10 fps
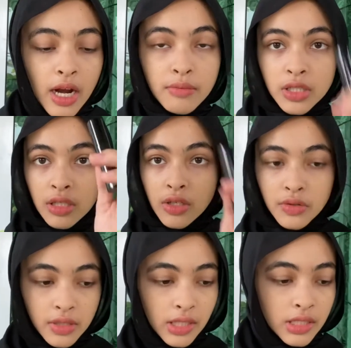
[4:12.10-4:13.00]
I'm just gonna
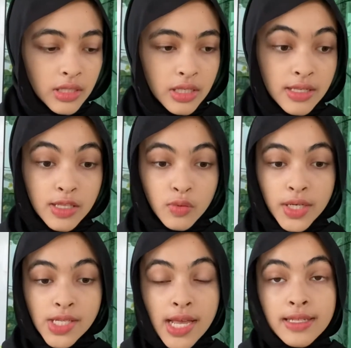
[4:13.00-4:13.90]
use this since we're
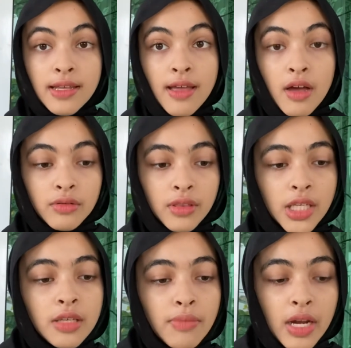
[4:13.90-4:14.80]
testing out
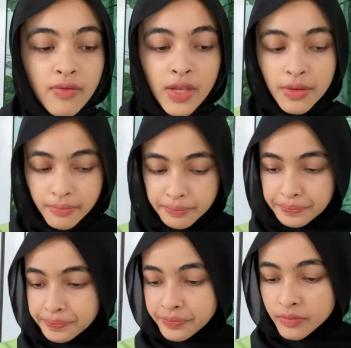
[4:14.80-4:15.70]
the Benefit
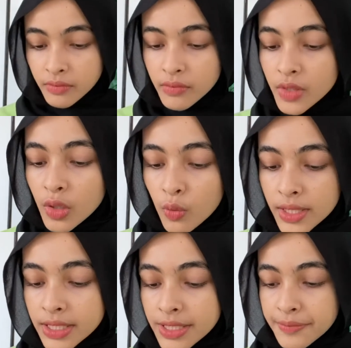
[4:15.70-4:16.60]

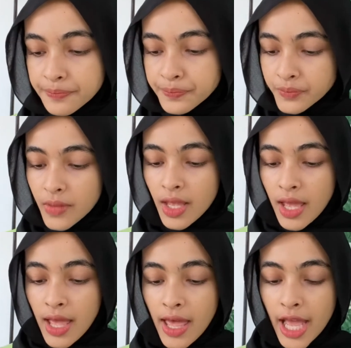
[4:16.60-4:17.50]
ones.
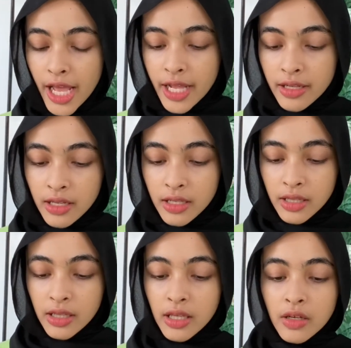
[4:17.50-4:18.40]
And
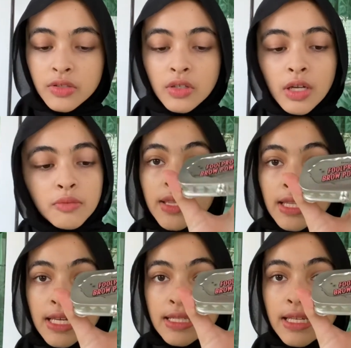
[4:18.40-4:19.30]
it also comes with
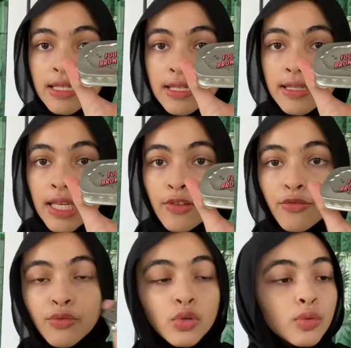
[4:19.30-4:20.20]
this. This is the
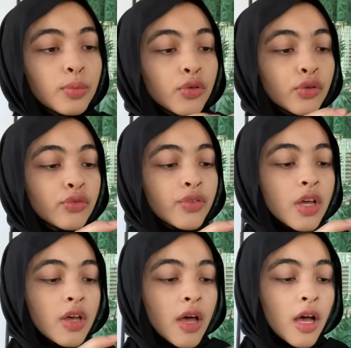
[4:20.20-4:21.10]
Foolproof
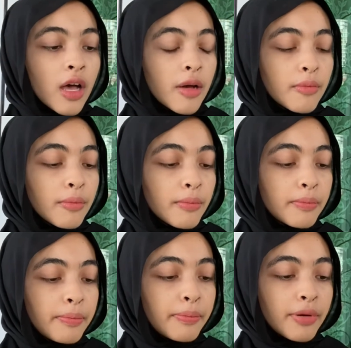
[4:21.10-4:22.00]

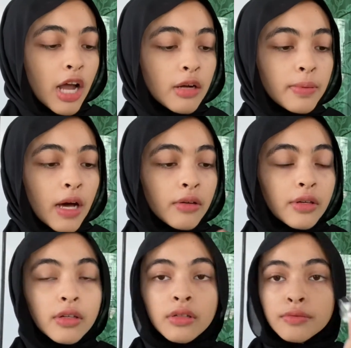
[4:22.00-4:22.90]
brow powder.